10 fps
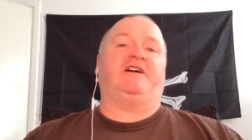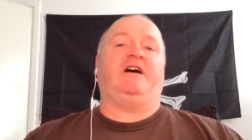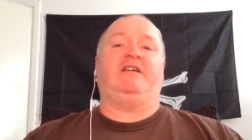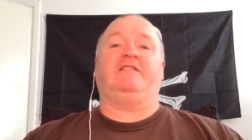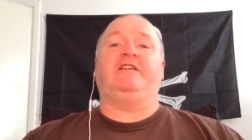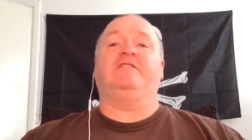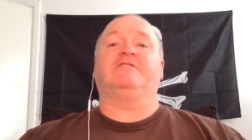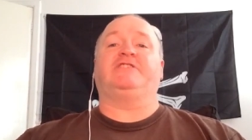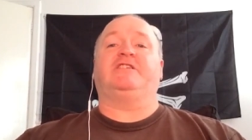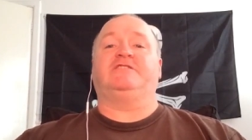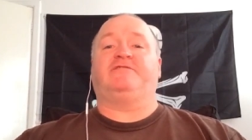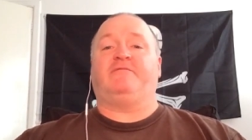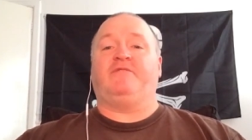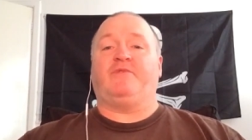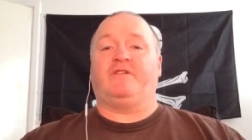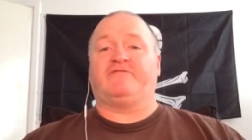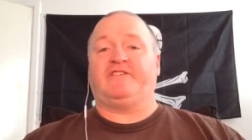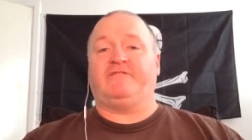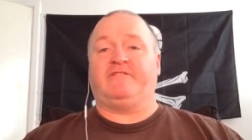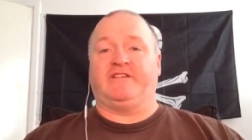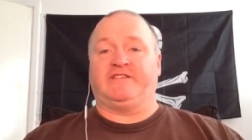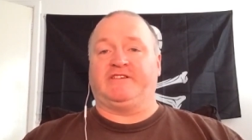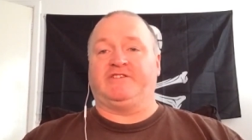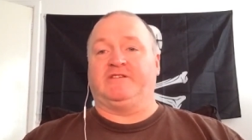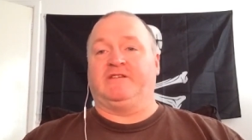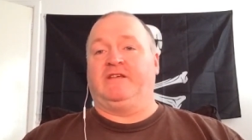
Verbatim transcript: and legal challenge from the World Trade Organisation.